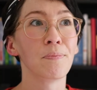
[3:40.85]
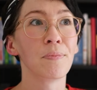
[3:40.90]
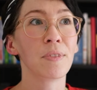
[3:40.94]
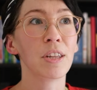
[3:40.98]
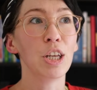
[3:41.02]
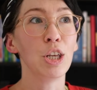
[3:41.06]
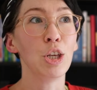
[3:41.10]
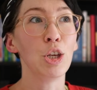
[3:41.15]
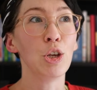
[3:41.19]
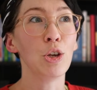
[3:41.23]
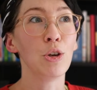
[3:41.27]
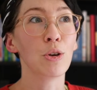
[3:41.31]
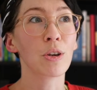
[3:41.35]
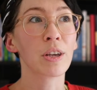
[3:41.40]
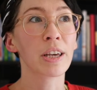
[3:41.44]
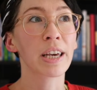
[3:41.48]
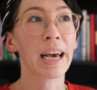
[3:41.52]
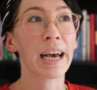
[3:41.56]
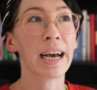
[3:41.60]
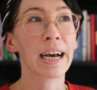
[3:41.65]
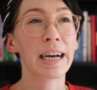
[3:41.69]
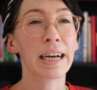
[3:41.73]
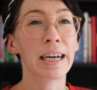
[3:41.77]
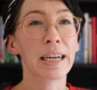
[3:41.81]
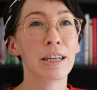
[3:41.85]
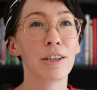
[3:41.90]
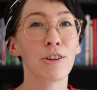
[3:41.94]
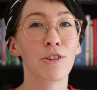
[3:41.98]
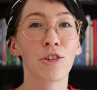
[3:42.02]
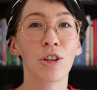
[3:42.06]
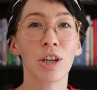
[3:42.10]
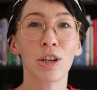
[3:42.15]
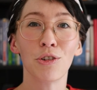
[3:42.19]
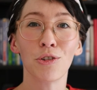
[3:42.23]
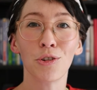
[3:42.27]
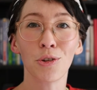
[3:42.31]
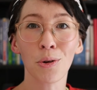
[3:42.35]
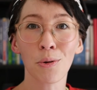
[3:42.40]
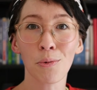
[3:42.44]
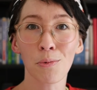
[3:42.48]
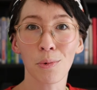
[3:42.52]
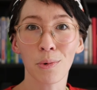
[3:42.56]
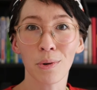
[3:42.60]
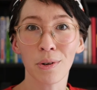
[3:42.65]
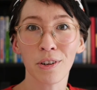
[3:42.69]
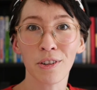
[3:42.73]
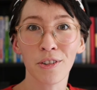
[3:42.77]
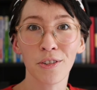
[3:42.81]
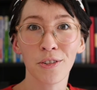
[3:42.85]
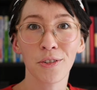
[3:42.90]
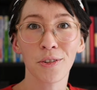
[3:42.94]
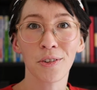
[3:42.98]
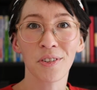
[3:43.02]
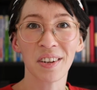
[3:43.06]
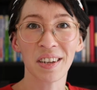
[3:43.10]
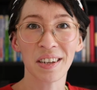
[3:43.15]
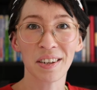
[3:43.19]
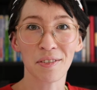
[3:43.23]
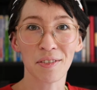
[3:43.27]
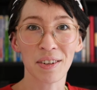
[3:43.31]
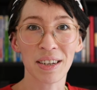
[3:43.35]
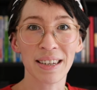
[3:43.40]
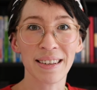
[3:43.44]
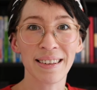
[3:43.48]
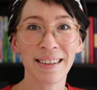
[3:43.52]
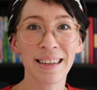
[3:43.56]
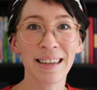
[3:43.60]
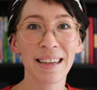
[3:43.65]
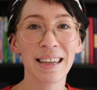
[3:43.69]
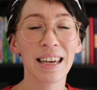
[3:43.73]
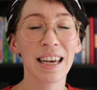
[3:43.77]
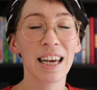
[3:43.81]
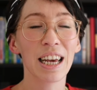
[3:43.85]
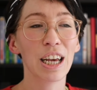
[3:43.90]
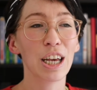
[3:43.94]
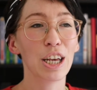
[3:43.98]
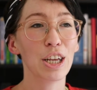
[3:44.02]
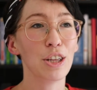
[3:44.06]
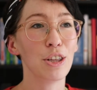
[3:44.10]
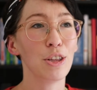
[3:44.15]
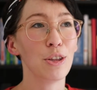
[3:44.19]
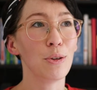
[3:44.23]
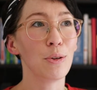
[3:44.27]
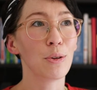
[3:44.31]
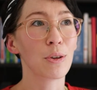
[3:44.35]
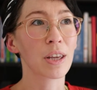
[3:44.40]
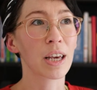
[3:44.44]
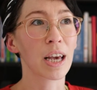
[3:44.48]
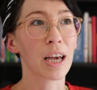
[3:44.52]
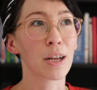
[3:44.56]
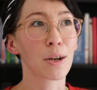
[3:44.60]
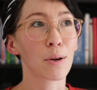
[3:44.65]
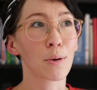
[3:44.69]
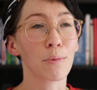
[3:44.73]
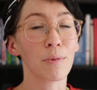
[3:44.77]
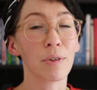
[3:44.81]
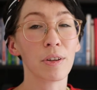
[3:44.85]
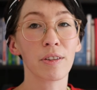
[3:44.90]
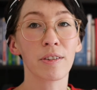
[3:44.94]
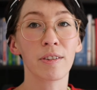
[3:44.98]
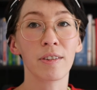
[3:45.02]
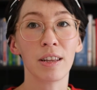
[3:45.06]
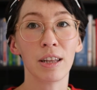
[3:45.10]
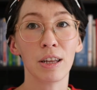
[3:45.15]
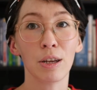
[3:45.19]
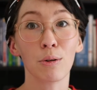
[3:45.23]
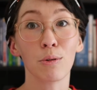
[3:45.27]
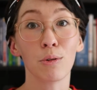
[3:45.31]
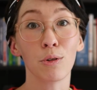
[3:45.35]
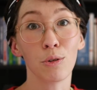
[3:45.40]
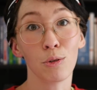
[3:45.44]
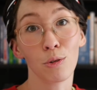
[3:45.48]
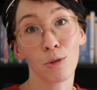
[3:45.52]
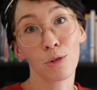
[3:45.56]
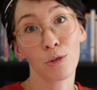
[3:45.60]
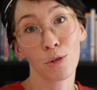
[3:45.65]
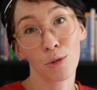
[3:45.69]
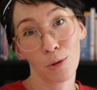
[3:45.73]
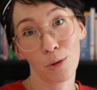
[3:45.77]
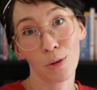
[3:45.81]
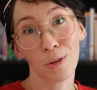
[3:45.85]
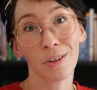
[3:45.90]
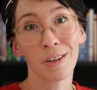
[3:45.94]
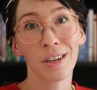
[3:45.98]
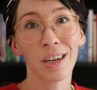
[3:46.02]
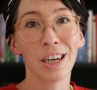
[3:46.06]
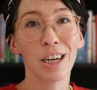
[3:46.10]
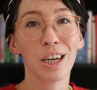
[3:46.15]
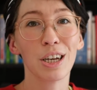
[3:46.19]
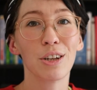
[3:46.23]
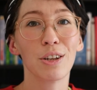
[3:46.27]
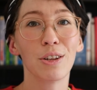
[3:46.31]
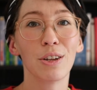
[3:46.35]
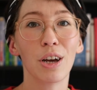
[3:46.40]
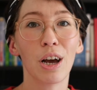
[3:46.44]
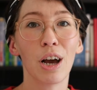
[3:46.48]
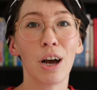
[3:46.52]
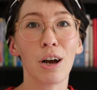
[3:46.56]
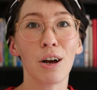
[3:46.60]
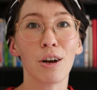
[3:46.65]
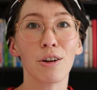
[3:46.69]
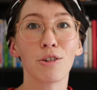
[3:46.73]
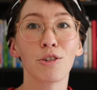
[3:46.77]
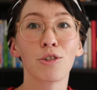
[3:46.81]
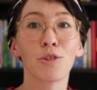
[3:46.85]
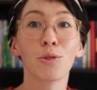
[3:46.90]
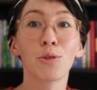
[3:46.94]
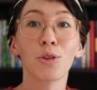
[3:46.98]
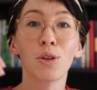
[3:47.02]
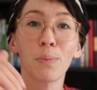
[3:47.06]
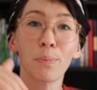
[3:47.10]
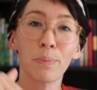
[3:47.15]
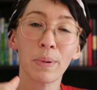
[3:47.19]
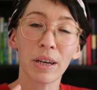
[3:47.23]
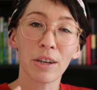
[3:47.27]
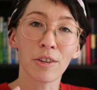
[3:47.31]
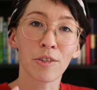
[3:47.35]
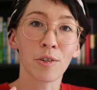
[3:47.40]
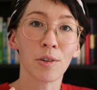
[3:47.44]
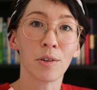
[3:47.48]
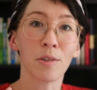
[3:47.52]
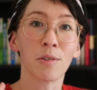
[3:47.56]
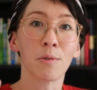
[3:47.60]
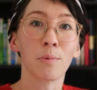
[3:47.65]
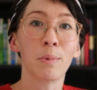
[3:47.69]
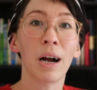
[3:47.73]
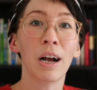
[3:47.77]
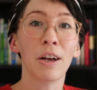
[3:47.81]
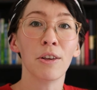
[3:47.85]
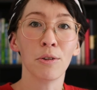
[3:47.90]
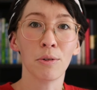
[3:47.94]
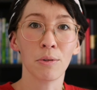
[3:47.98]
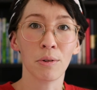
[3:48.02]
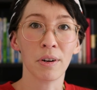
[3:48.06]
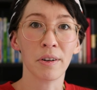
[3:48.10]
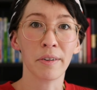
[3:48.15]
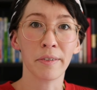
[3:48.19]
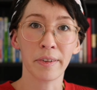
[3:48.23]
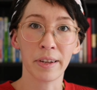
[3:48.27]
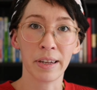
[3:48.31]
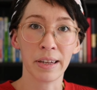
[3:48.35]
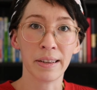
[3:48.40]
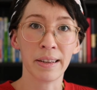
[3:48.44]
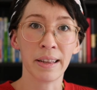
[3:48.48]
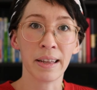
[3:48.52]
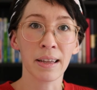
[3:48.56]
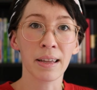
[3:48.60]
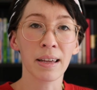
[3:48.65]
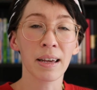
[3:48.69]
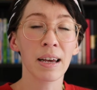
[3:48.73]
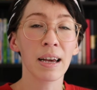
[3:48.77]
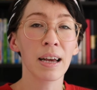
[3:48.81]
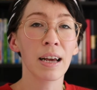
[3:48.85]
You can change your voice during reading. You can obviously, or you should, show the pictures while you are reading.